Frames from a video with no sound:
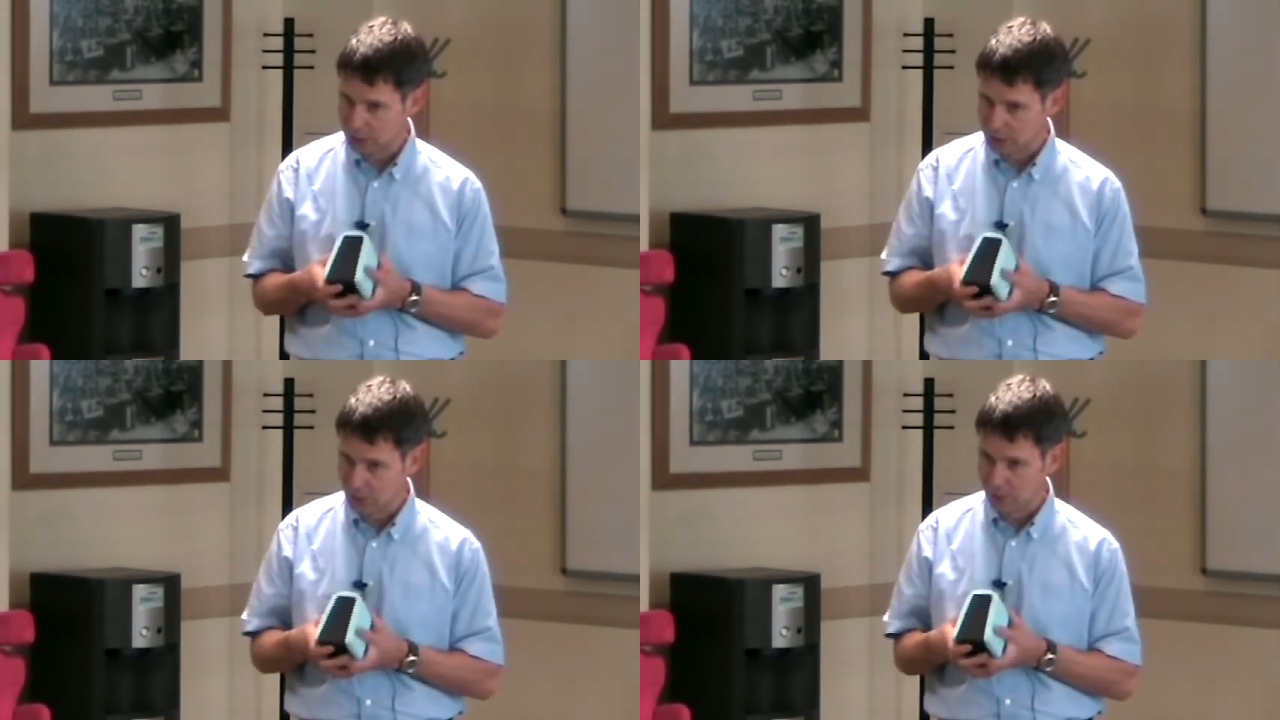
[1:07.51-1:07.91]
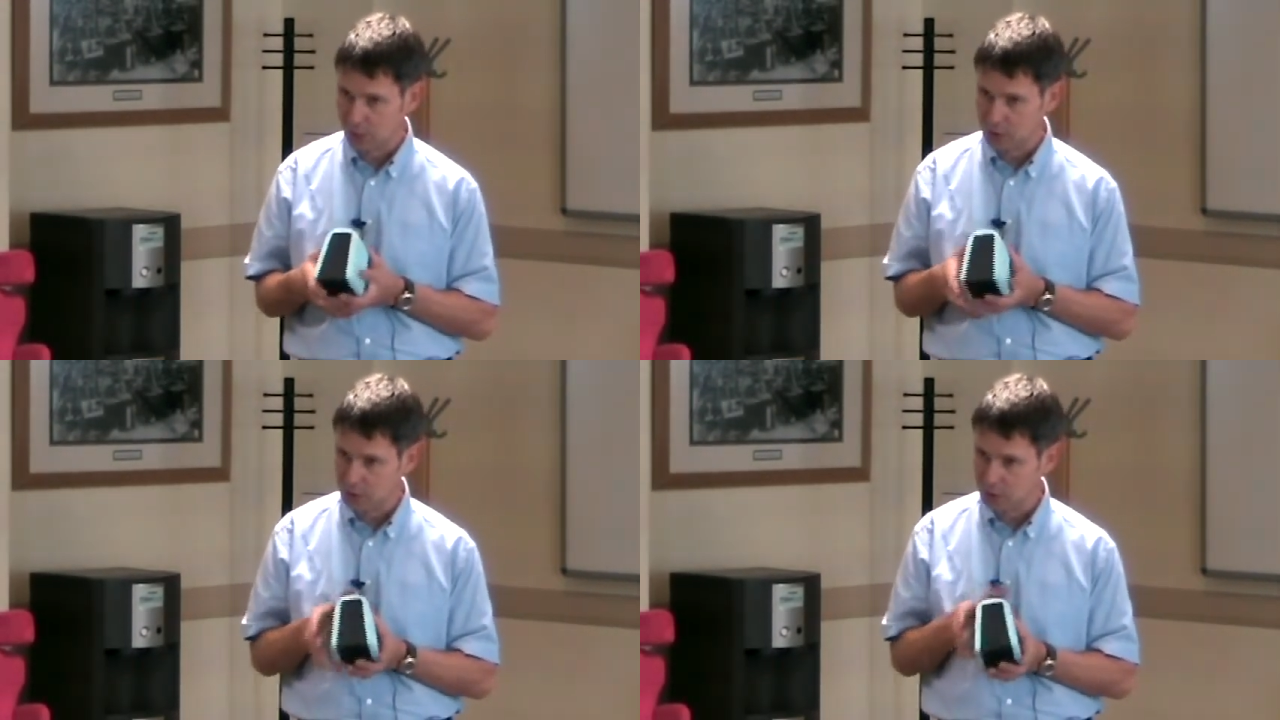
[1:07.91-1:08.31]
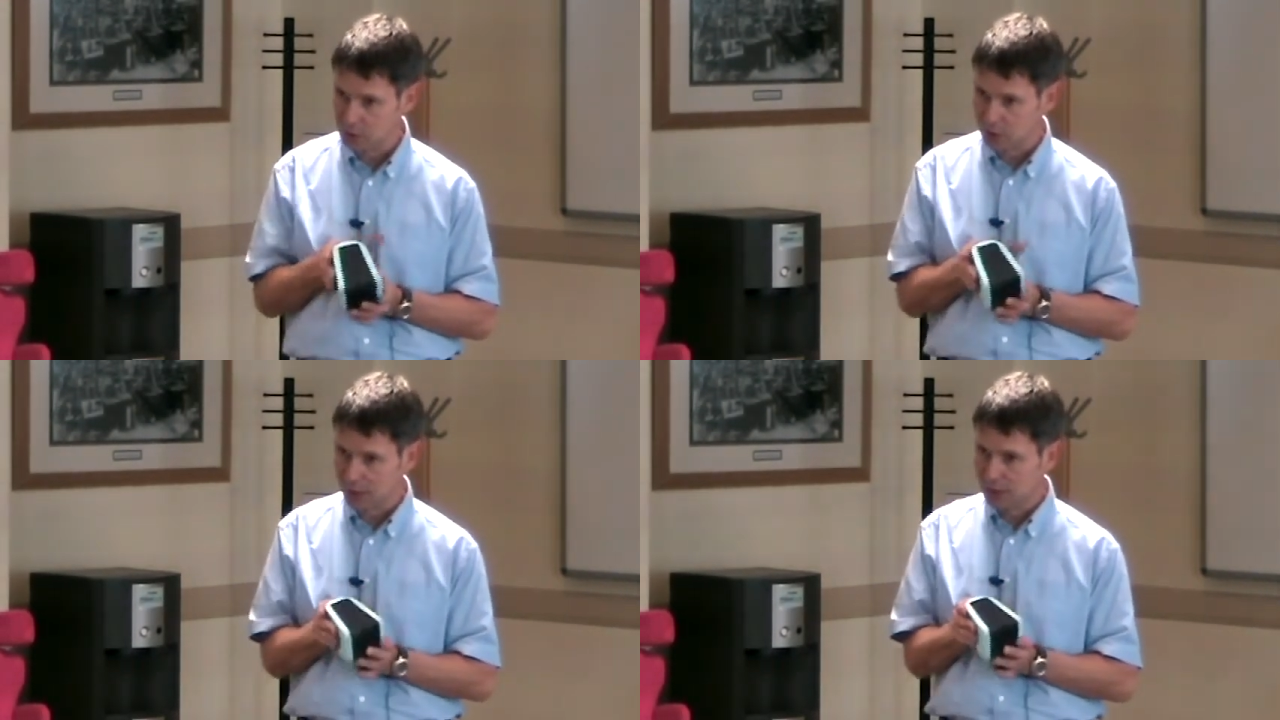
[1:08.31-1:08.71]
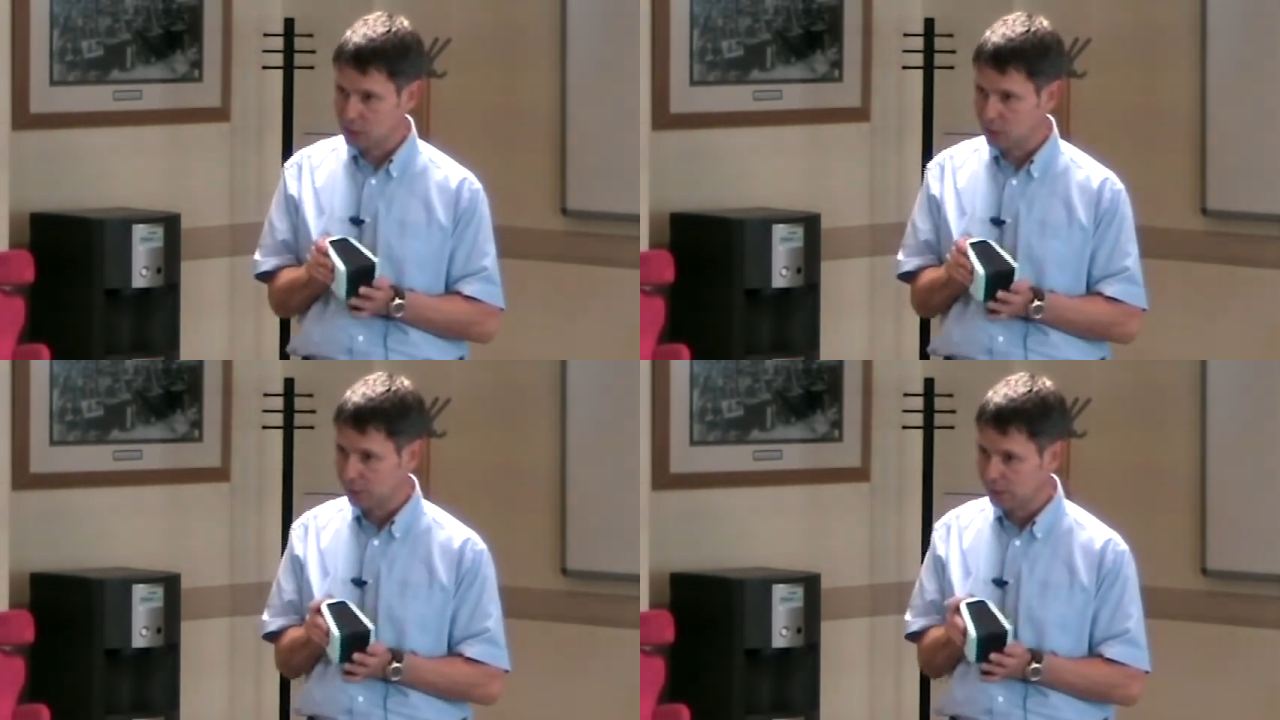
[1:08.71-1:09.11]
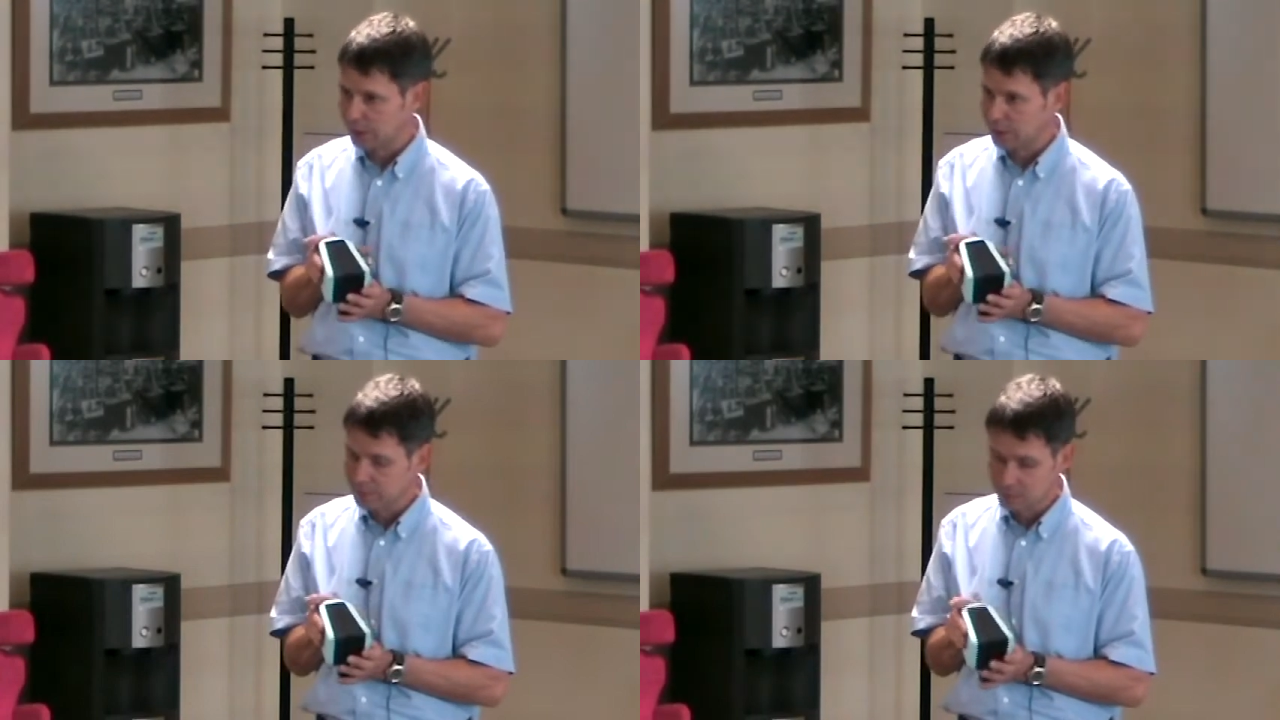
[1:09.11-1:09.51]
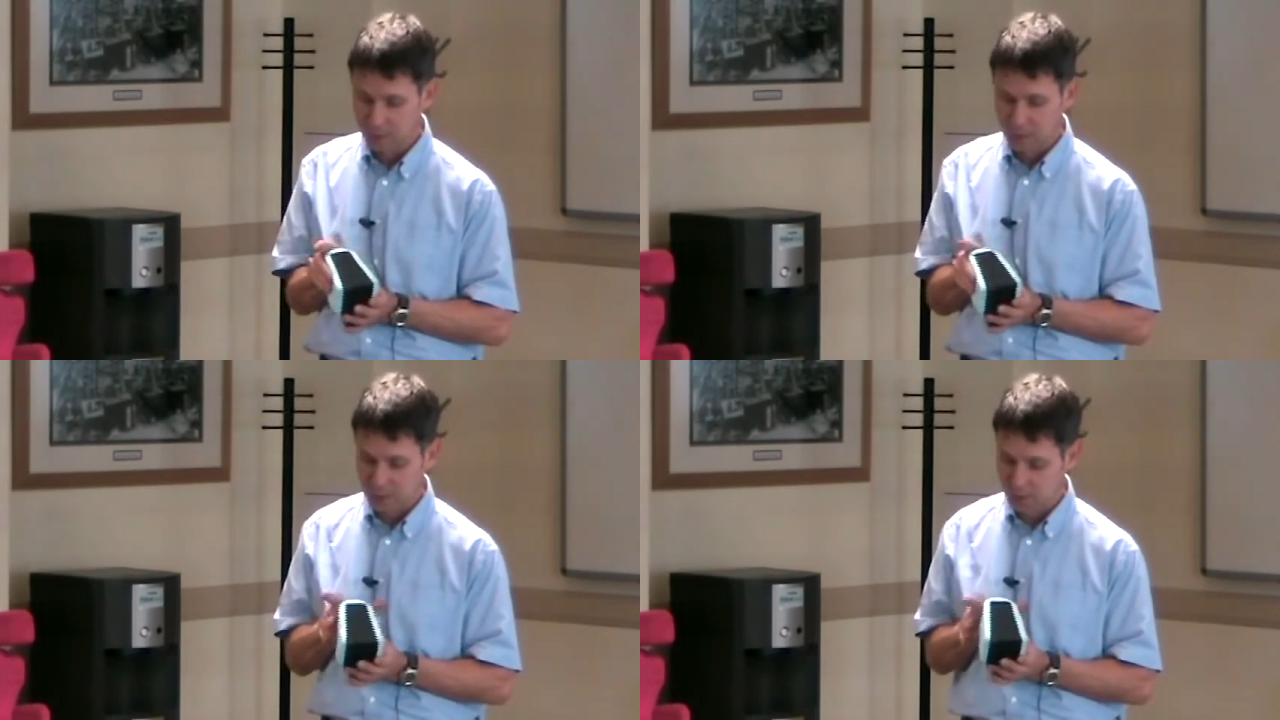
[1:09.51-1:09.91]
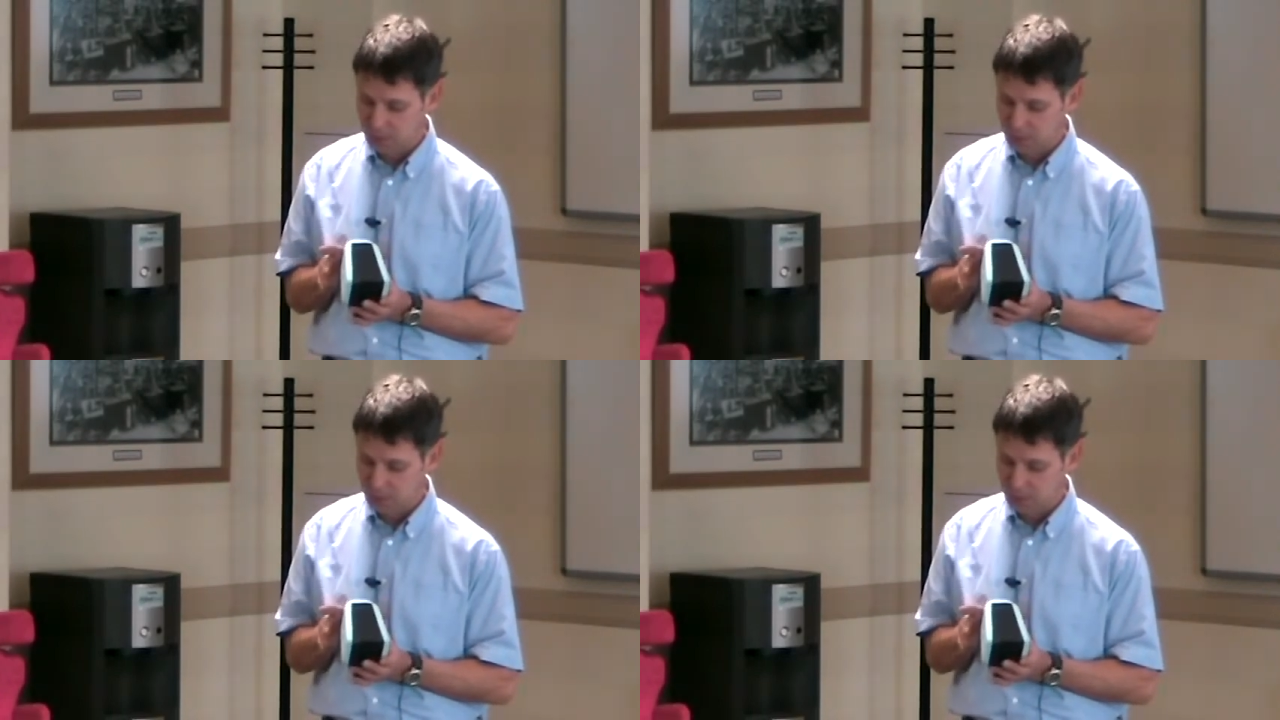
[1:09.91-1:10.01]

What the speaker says: just to give it a sort of slightly softer feel.